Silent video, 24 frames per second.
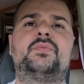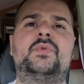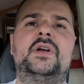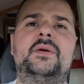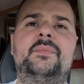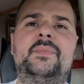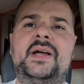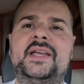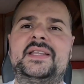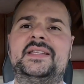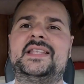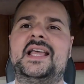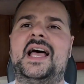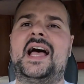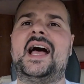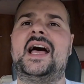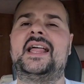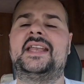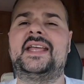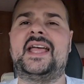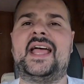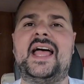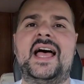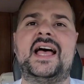where my
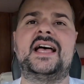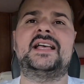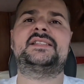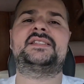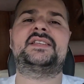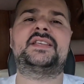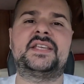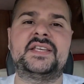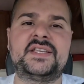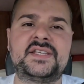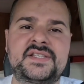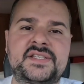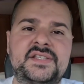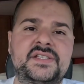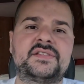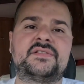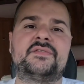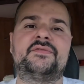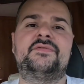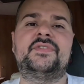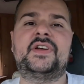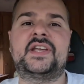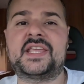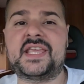dad has his
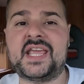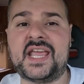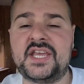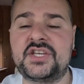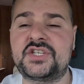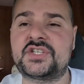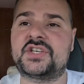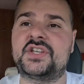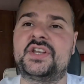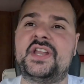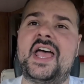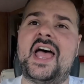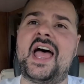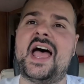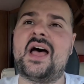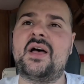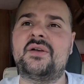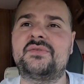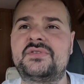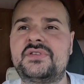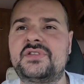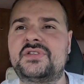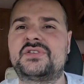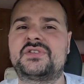vacation
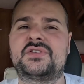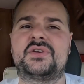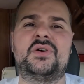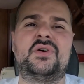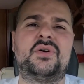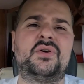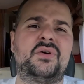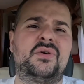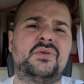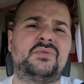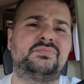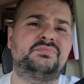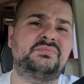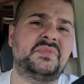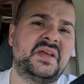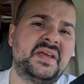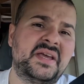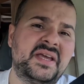house, so